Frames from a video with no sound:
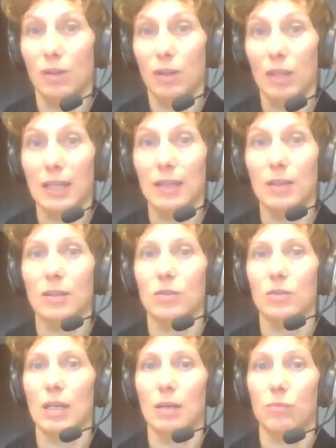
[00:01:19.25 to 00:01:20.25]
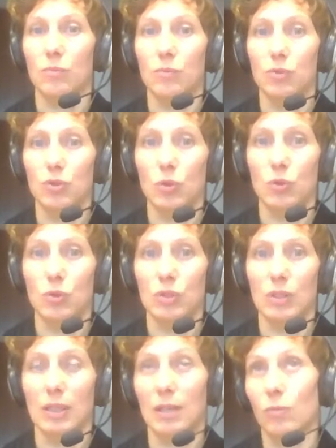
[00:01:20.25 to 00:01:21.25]
think should,
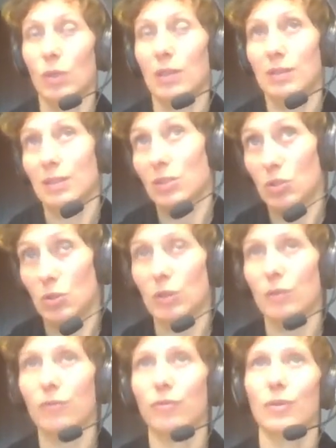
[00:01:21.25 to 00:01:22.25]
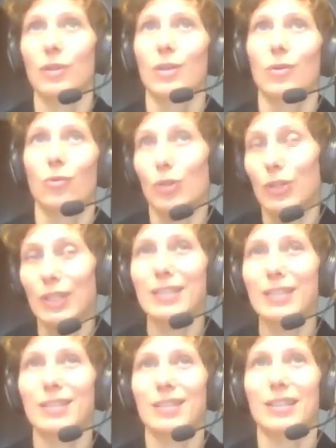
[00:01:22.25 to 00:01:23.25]
deserve or need